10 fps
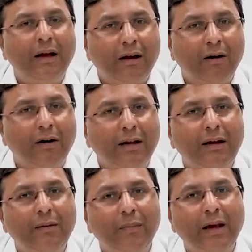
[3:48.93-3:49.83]

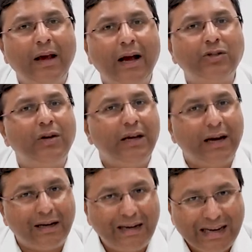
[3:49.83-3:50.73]
Clotting may actually
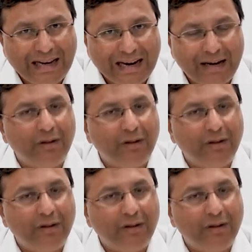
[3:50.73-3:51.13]
get delayed,